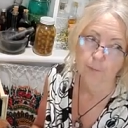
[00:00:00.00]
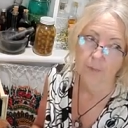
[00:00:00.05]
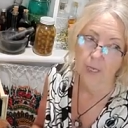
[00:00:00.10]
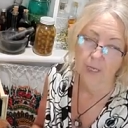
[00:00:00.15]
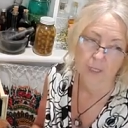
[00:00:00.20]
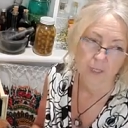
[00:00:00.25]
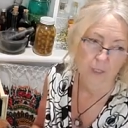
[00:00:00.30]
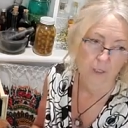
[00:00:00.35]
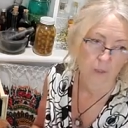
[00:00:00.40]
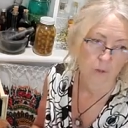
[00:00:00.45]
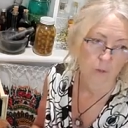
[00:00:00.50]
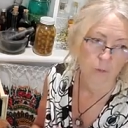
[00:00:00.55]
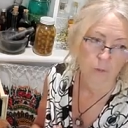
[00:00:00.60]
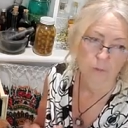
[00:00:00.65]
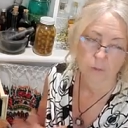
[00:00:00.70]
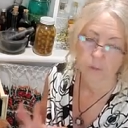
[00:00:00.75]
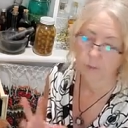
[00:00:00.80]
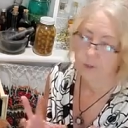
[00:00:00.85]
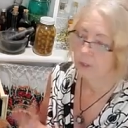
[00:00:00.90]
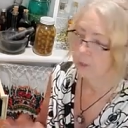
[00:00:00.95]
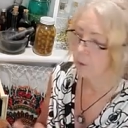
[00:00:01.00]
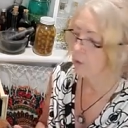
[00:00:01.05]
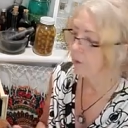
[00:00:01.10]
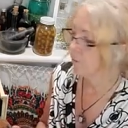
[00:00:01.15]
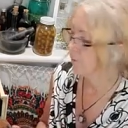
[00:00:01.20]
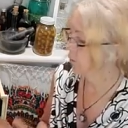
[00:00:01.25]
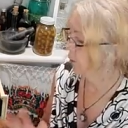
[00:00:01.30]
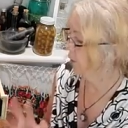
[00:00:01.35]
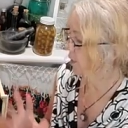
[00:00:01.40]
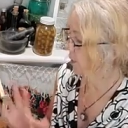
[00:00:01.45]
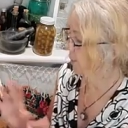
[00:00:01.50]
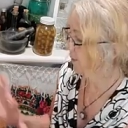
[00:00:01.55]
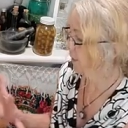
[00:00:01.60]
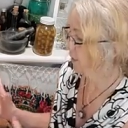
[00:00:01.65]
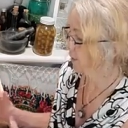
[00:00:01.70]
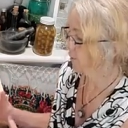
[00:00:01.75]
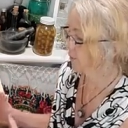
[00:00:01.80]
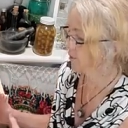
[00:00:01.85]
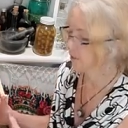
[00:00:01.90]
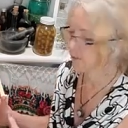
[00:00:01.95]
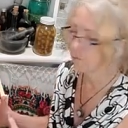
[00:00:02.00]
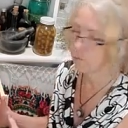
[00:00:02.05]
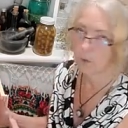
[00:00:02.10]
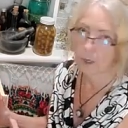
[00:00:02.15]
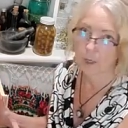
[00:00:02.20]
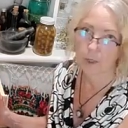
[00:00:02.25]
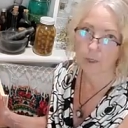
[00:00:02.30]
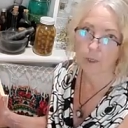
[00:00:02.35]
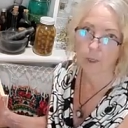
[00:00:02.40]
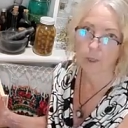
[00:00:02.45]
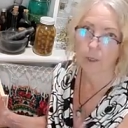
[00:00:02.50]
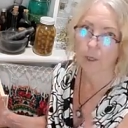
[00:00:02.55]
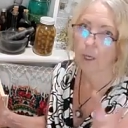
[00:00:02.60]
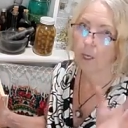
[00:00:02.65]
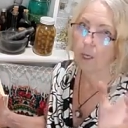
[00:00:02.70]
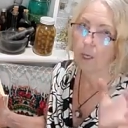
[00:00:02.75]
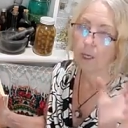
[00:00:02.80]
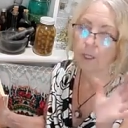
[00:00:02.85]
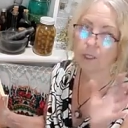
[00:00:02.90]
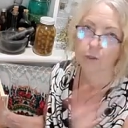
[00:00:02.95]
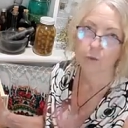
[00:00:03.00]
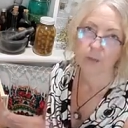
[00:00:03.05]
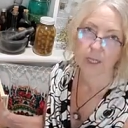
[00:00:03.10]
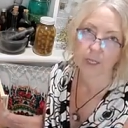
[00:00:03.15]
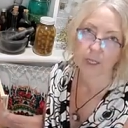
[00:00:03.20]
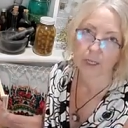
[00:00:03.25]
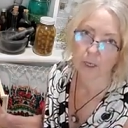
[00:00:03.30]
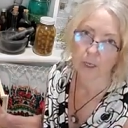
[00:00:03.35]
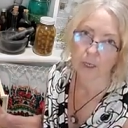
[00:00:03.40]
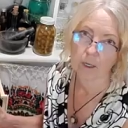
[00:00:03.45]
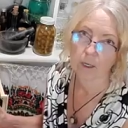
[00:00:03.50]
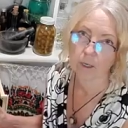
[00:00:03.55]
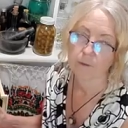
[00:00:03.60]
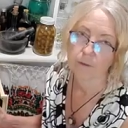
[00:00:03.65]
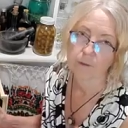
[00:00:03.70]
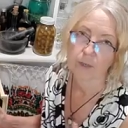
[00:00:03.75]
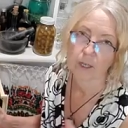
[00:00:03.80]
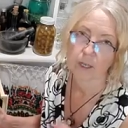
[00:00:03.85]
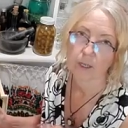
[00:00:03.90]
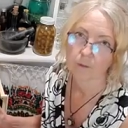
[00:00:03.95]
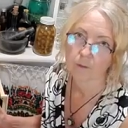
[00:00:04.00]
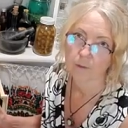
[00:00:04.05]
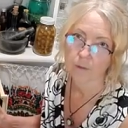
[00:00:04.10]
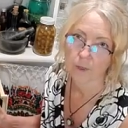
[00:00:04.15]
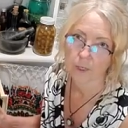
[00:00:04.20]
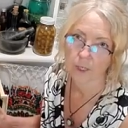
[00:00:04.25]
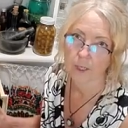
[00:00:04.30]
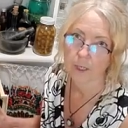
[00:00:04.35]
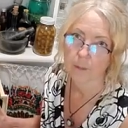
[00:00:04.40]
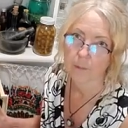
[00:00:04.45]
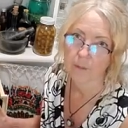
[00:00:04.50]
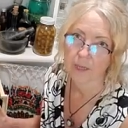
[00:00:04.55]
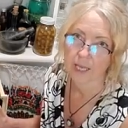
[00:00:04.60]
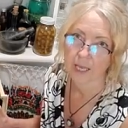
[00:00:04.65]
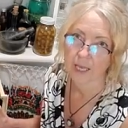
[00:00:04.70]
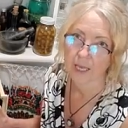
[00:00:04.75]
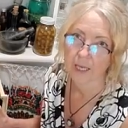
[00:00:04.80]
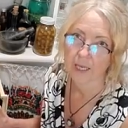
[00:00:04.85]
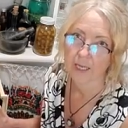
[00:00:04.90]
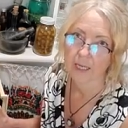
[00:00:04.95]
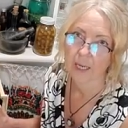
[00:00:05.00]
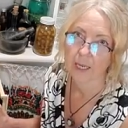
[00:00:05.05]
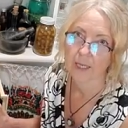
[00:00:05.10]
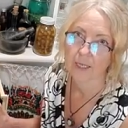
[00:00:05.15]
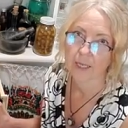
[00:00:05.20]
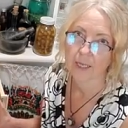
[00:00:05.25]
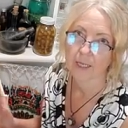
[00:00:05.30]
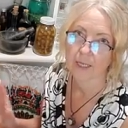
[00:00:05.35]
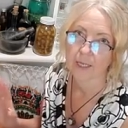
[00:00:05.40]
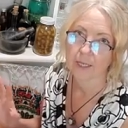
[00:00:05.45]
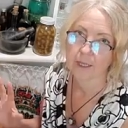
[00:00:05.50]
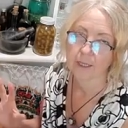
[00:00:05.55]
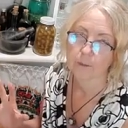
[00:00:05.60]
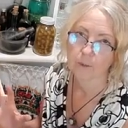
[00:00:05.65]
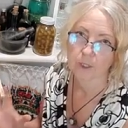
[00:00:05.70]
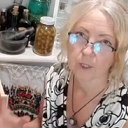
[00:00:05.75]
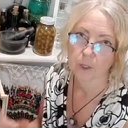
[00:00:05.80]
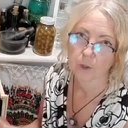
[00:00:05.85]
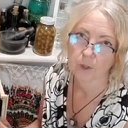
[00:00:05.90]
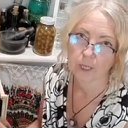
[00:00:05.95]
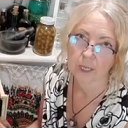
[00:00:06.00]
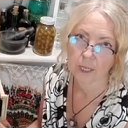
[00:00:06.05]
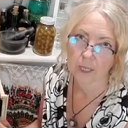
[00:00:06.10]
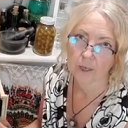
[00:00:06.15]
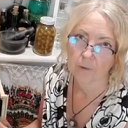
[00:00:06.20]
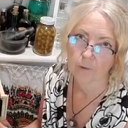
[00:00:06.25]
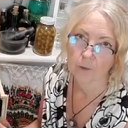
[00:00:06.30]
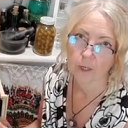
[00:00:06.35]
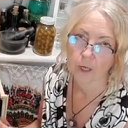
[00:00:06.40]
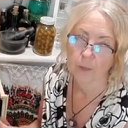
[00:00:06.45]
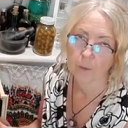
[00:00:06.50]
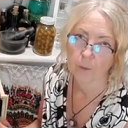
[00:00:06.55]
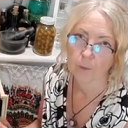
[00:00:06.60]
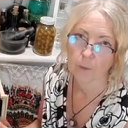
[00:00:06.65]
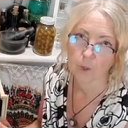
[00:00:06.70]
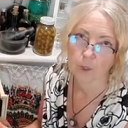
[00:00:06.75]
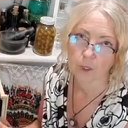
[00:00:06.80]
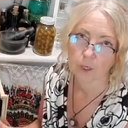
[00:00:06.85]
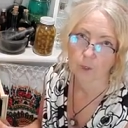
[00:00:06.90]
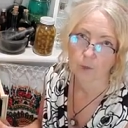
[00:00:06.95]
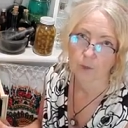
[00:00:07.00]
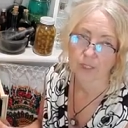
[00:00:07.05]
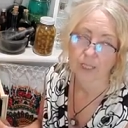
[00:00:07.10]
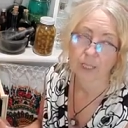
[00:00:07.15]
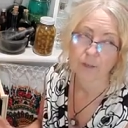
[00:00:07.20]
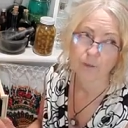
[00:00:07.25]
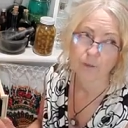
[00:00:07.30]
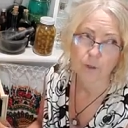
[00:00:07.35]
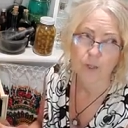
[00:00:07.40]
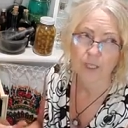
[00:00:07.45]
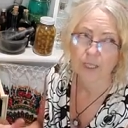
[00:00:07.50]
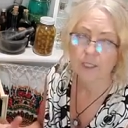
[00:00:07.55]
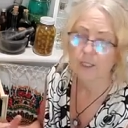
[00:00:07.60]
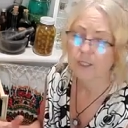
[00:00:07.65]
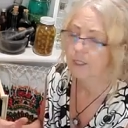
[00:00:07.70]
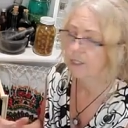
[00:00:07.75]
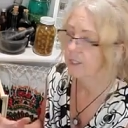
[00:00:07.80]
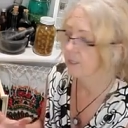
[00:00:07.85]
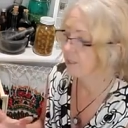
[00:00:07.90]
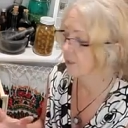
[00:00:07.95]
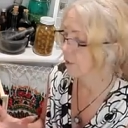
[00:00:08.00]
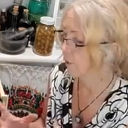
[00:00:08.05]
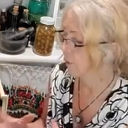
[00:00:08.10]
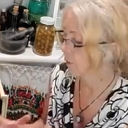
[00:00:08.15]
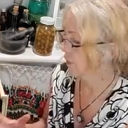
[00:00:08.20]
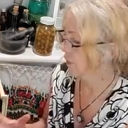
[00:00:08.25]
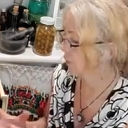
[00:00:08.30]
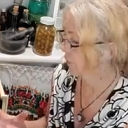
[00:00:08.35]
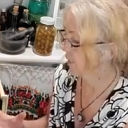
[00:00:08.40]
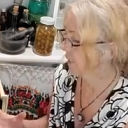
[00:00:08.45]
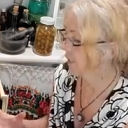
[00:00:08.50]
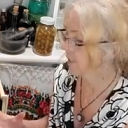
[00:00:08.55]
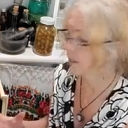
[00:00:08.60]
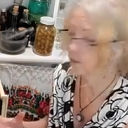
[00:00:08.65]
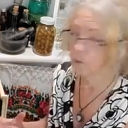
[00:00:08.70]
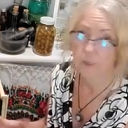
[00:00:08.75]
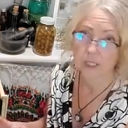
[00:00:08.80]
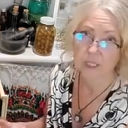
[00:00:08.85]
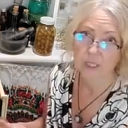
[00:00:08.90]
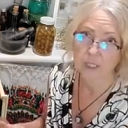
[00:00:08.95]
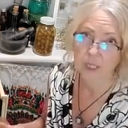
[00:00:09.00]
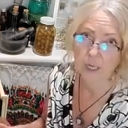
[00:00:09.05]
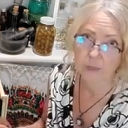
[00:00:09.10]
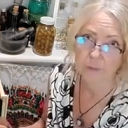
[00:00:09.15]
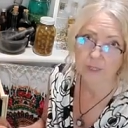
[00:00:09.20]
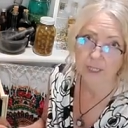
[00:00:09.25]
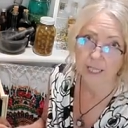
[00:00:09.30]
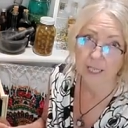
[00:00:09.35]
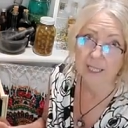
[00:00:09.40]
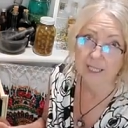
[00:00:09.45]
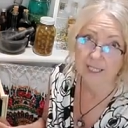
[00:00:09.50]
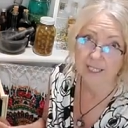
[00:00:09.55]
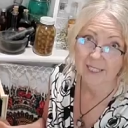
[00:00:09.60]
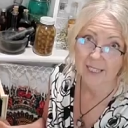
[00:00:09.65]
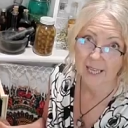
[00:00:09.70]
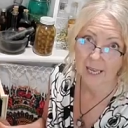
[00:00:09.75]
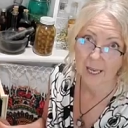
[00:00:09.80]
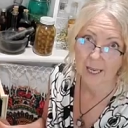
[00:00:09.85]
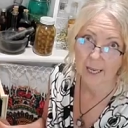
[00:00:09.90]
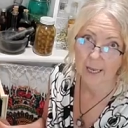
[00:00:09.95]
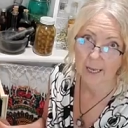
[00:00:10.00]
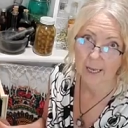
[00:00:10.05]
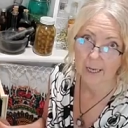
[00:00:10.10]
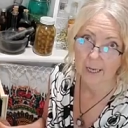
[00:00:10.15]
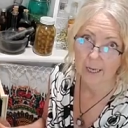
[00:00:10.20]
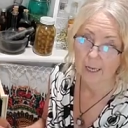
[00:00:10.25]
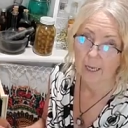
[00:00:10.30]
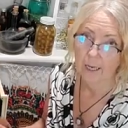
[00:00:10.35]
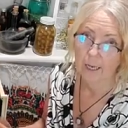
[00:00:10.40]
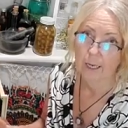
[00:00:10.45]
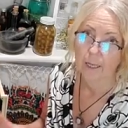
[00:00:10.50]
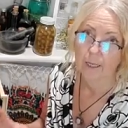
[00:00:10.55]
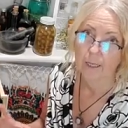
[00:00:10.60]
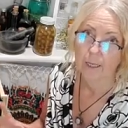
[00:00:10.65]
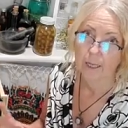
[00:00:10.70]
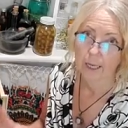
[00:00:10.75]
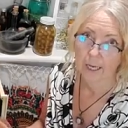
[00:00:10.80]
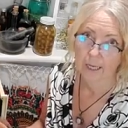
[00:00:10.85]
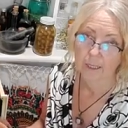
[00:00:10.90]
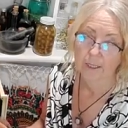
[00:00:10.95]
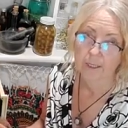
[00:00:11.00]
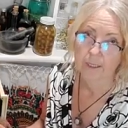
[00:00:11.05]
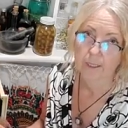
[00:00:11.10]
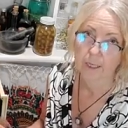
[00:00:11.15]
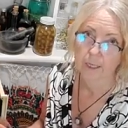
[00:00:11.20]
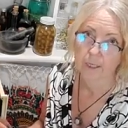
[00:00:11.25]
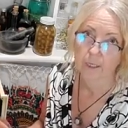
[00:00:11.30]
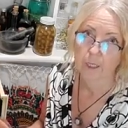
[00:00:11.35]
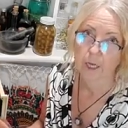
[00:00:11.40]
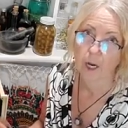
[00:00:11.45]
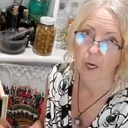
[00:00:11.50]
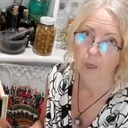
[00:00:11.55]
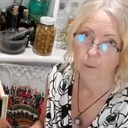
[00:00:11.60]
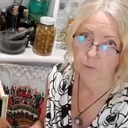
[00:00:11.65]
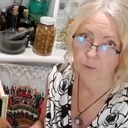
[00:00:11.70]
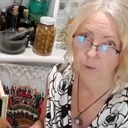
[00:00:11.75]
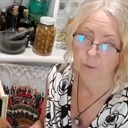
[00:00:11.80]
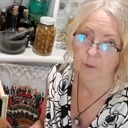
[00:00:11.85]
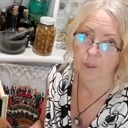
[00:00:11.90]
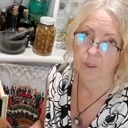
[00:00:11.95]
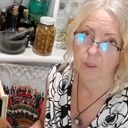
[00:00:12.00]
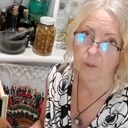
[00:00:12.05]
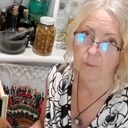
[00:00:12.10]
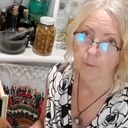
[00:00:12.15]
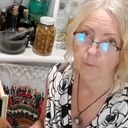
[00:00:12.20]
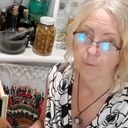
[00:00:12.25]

You know, soak them for a couple hours in water, drain that off and fill it up again, and then let them soak again for a couple more hours. If you can soak and rinse 3 times in a day, that's like optimal.